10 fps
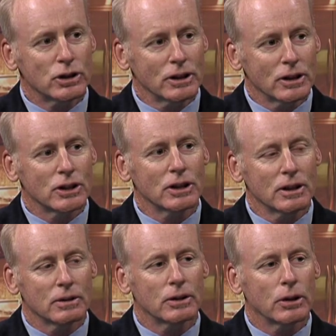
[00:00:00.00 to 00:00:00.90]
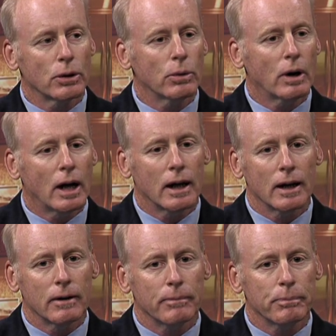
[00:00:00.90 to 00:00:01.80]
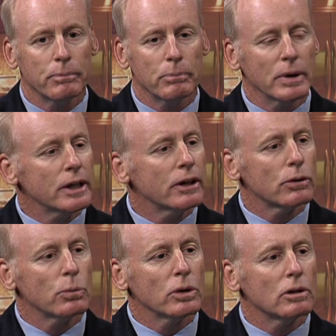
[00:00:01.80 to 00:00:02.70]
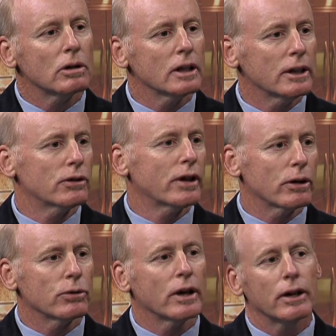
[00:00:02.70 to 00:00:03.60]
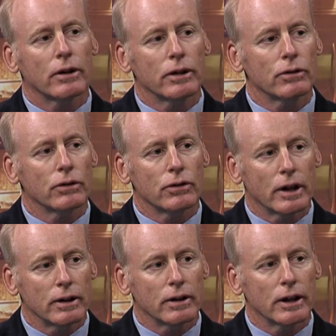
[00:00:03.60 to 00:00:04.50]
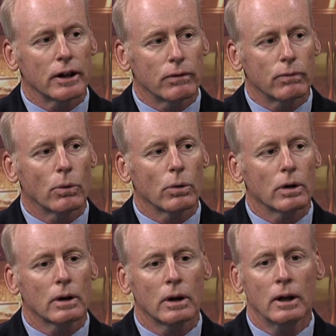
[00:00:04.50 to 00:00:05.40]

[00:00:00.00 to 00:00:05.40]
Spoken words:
Sure. You know, been here in Willow Glen, San Jose area since 1984.